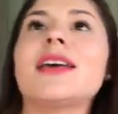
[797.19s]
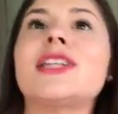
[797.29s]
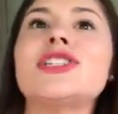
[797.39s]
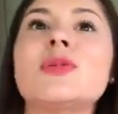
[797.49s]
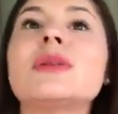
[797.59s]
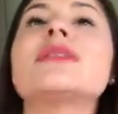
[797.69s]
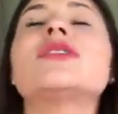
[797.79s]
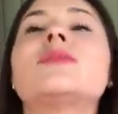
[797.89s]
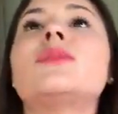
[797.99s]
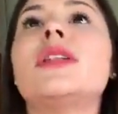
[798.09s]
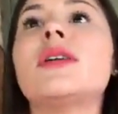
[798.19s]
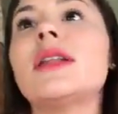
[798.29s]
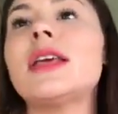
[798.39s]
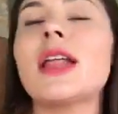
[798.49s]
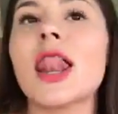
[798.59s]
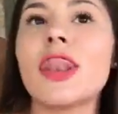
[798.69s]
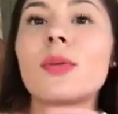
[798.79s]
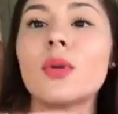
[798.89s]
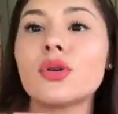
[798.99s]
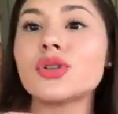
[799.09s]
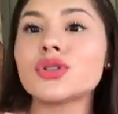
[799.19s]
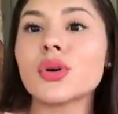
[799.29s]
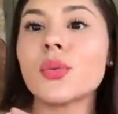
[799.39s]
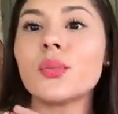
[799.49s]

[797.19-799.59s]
And she was just literally the most